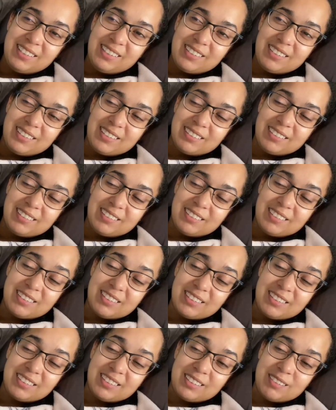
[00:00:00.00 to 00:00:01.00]
The doctor
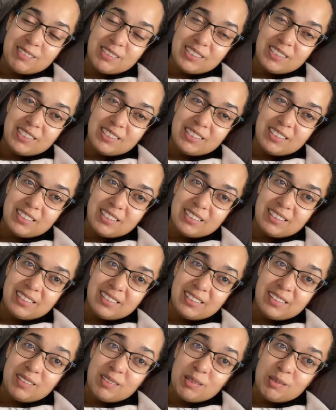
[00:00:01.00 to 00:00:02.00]
just looked at me. She's like,
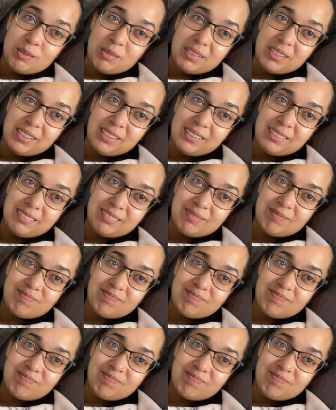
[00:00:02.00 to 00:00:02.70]
it's too late.